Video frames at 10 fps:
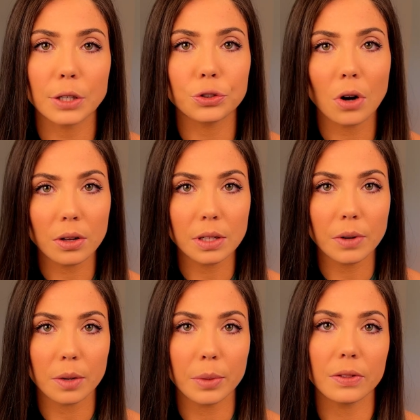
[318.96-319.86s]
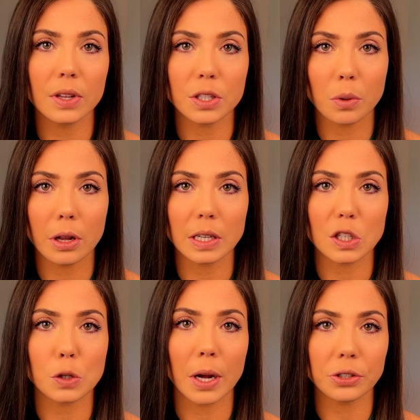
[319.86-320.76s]
strongly recommend this one,
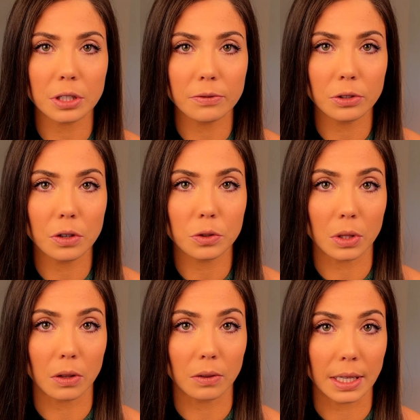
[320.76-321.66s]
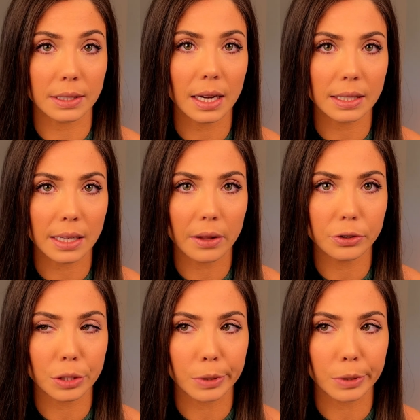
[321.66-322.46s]
especially for those with a latex allergy,